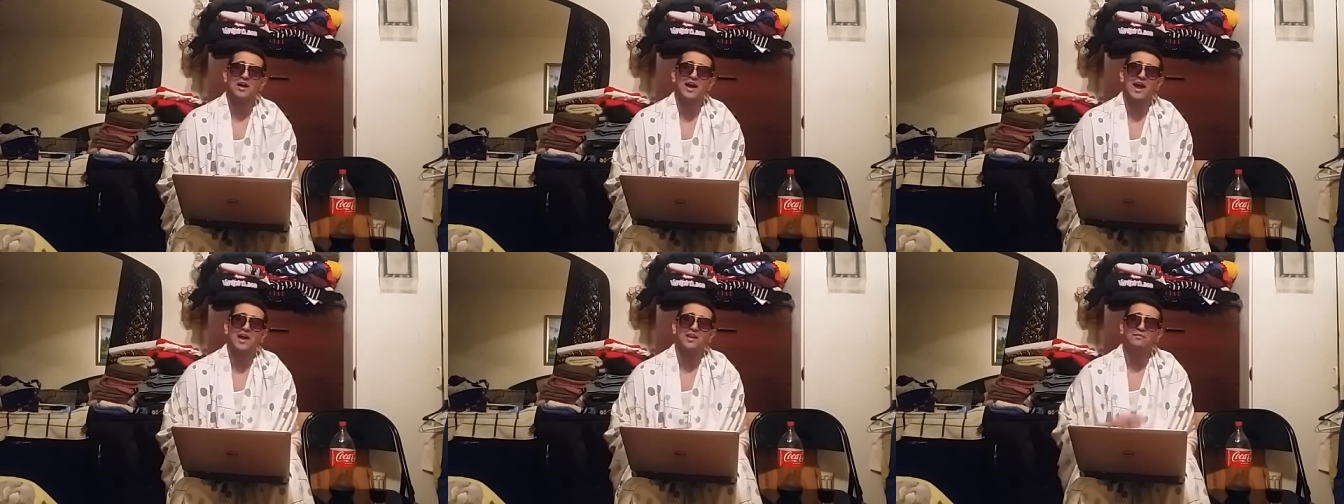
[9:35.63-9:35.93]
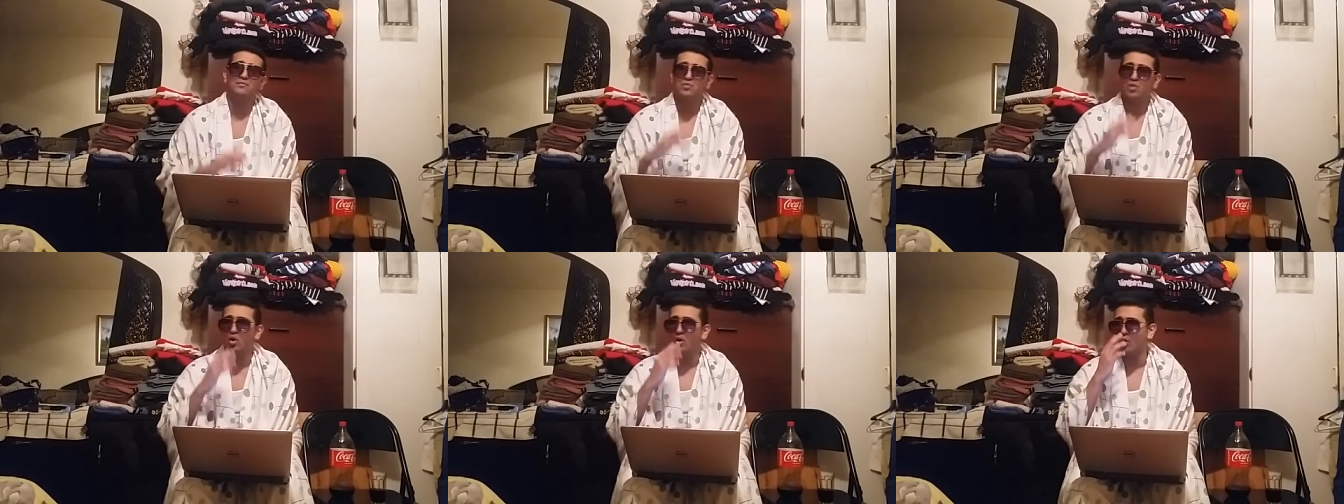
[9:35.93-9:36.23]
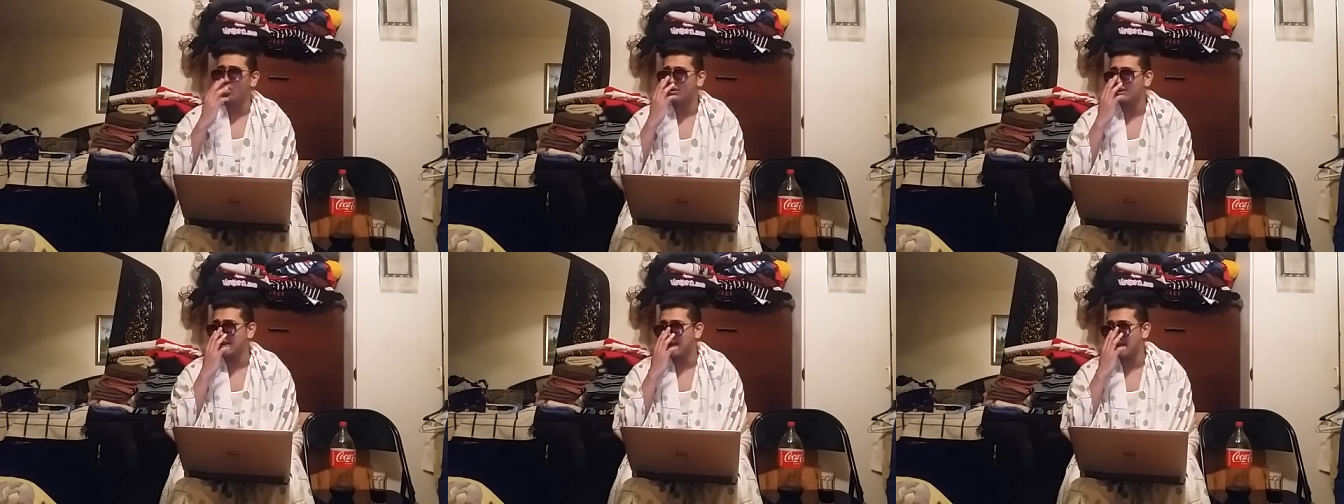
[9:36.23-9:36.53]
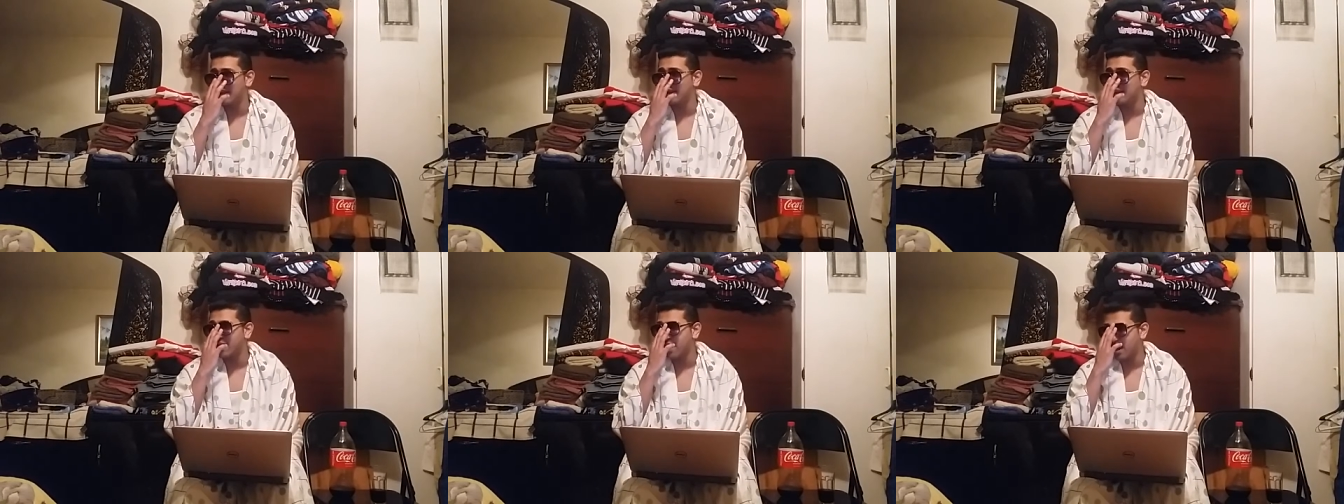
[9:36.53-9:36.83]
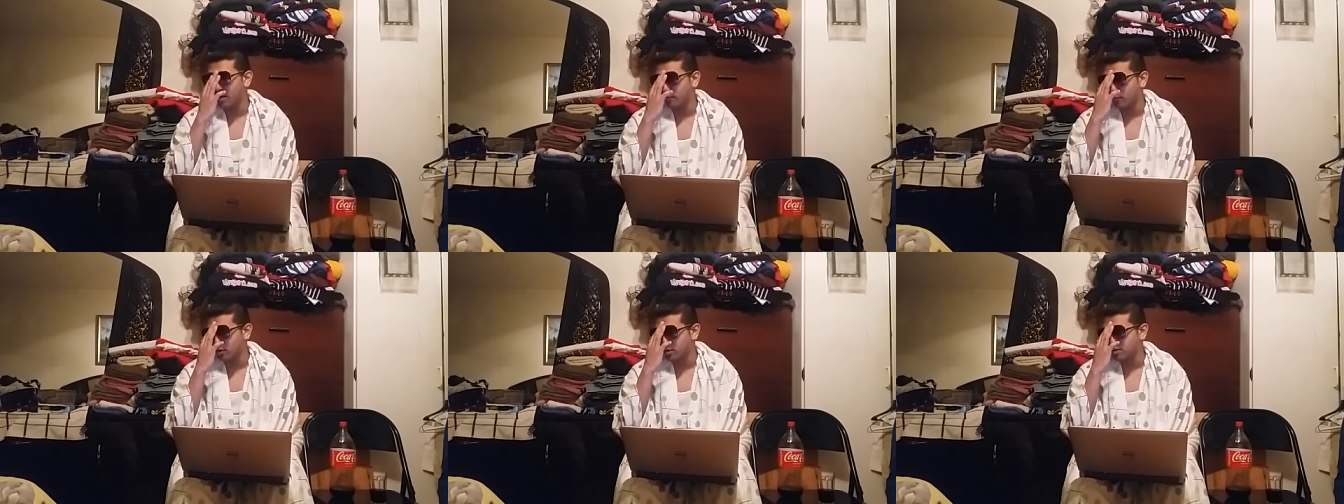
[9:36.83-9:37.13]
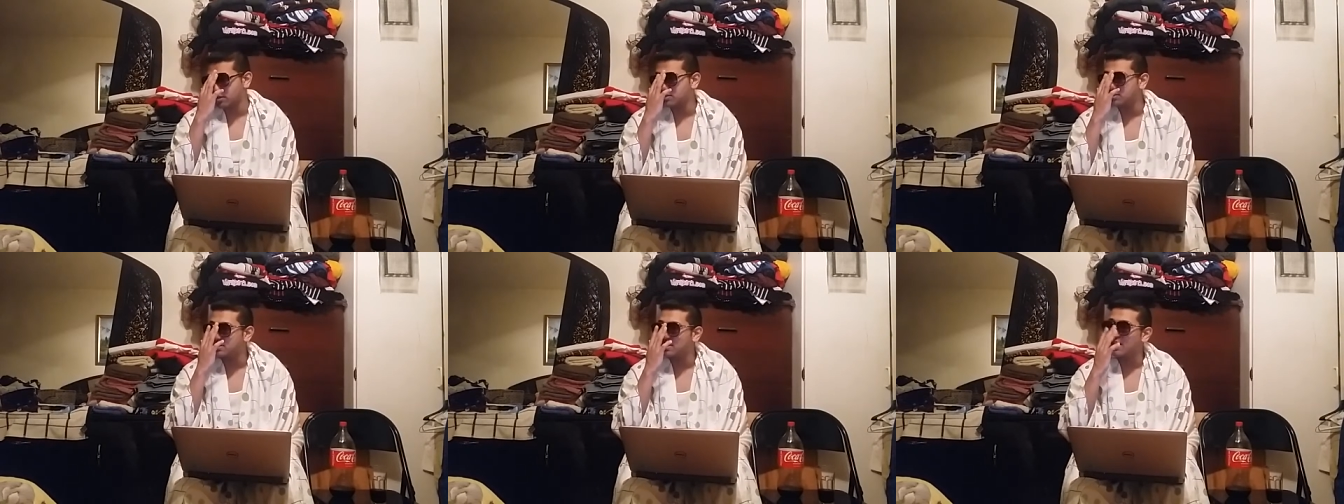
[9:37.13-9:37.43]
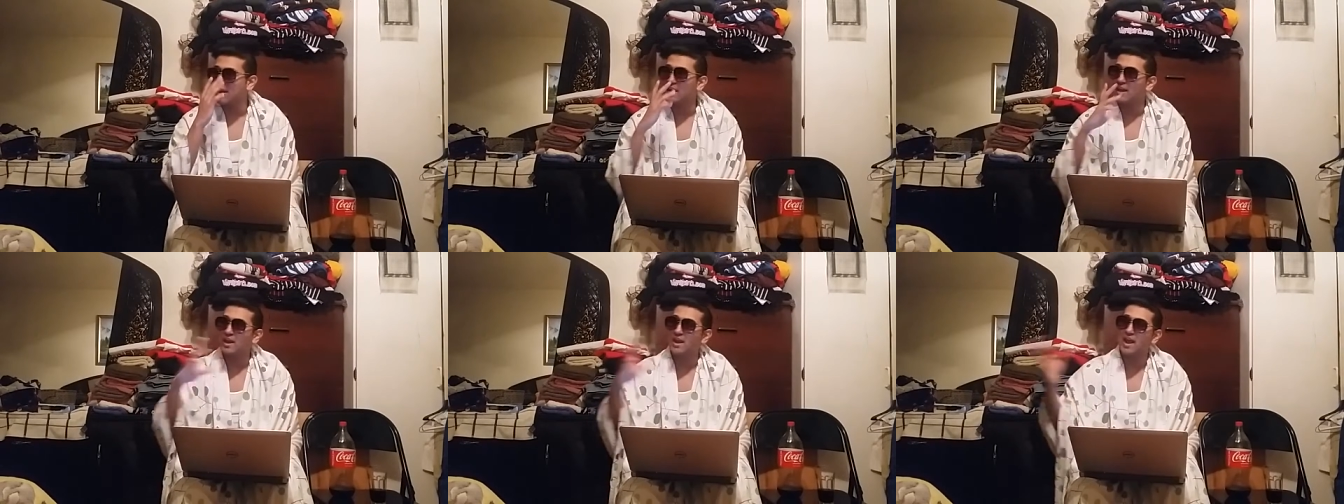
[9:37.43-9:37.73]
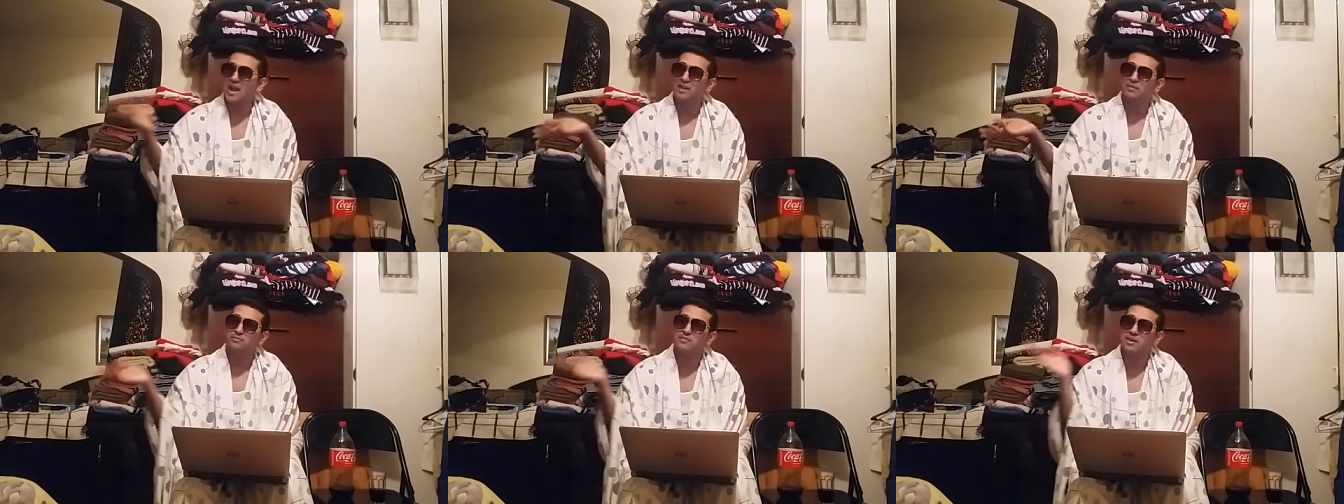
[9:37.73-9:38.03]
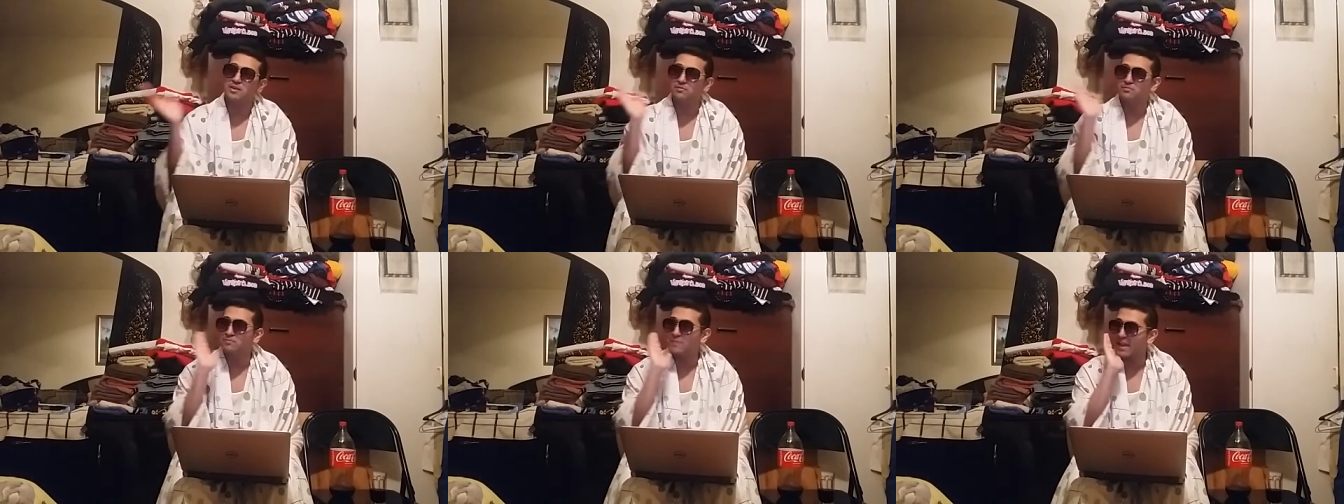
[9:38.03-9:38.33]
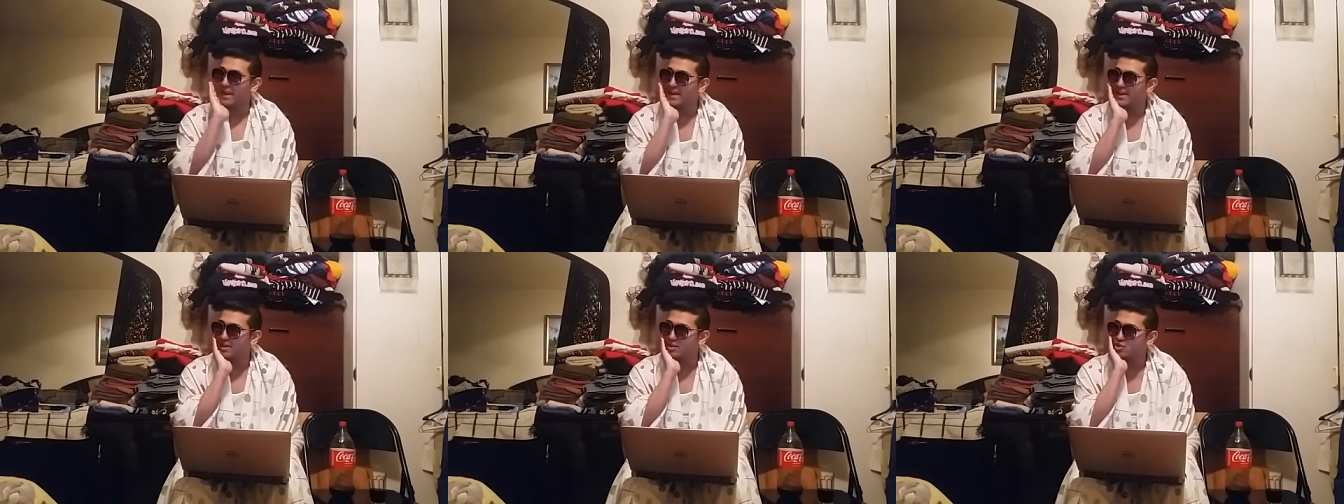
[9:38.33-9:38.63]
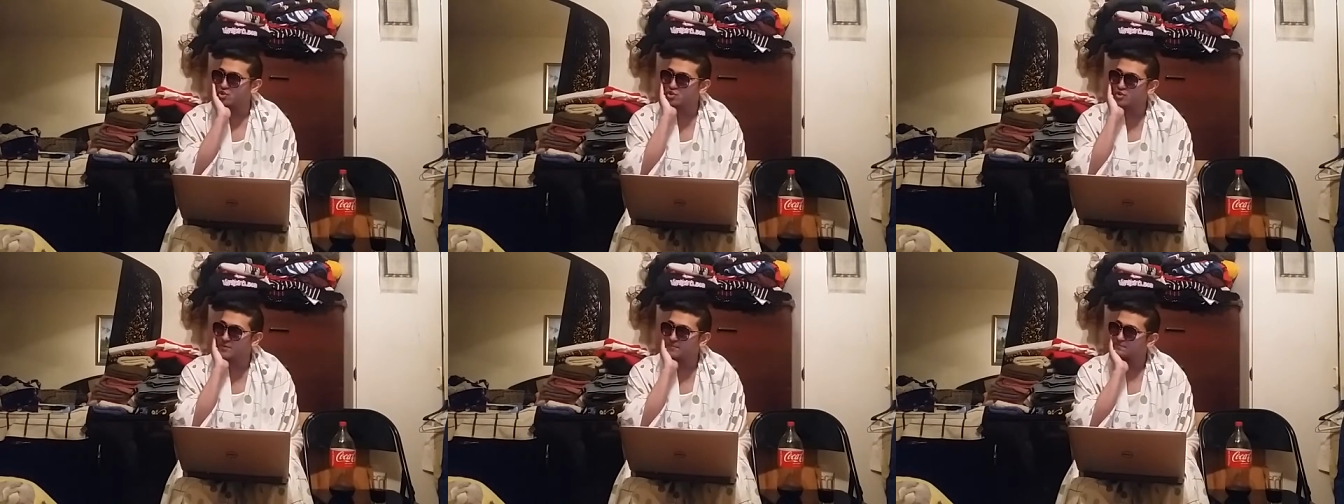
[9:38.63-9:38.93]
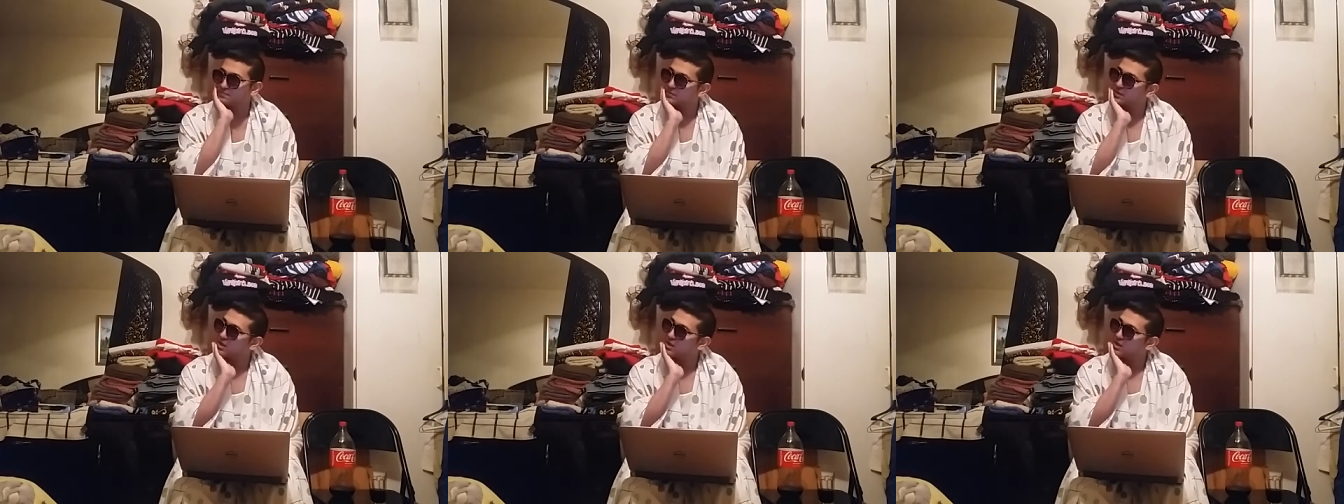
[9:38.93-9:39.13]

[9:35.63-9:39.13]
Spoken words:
Adam Cole, Gay versus Hangman Page